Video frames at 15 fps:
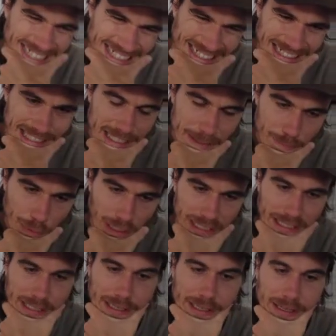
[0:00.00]
I'd say
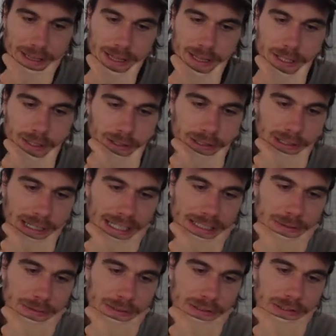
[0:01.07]
despite the good
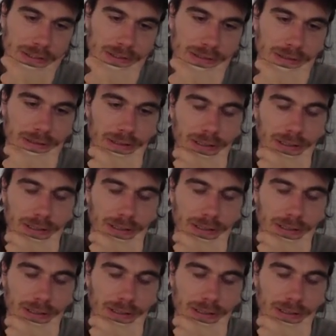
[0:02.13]
language